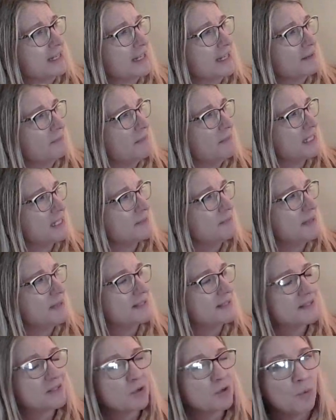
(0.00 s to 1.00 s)
it makes me
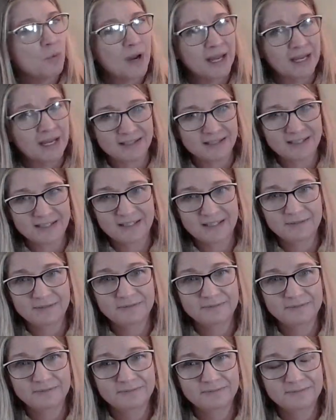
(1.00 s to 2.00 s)
squint.
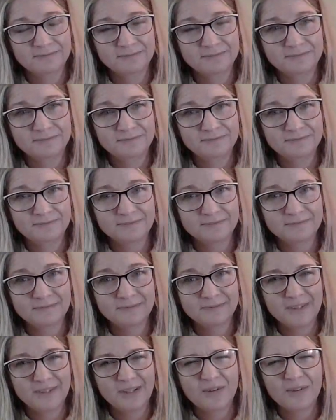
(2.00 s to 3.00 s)

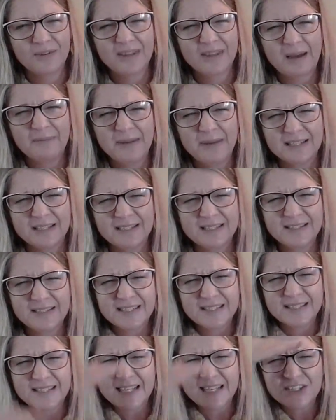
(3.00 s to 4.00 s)
That means the
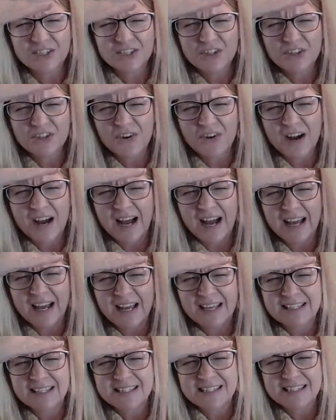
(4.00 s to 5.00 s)
sun is in your
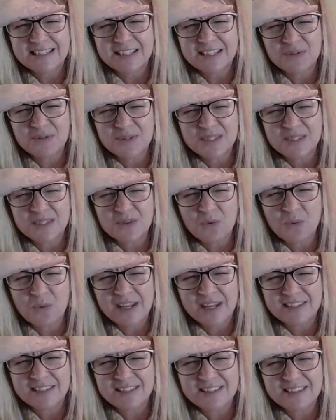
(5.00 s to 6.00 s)
eyes, and you
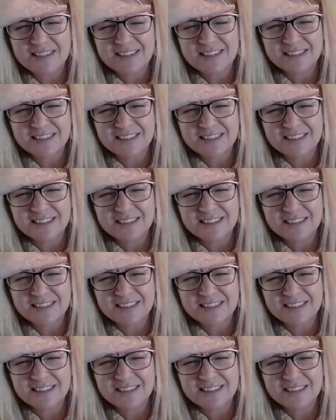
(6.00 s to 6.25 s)
squint.